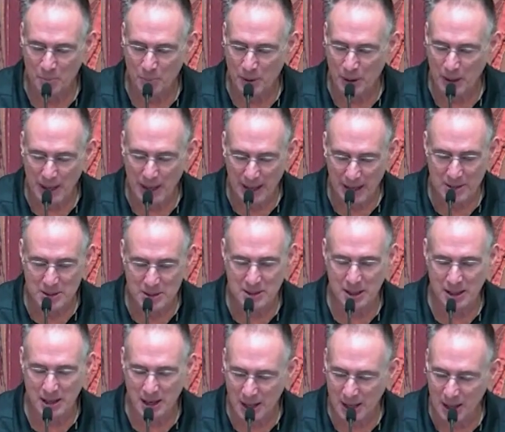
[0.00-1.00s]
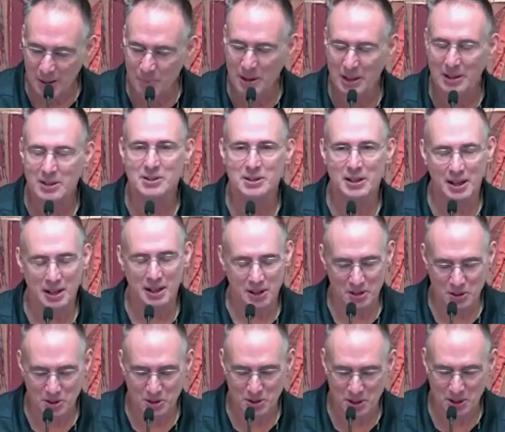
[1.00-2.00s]
But as the comic
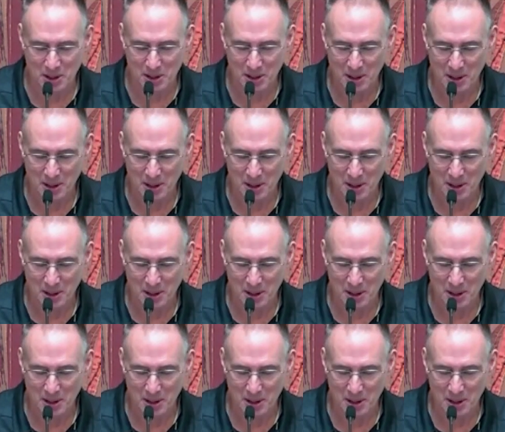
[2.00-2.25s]
says,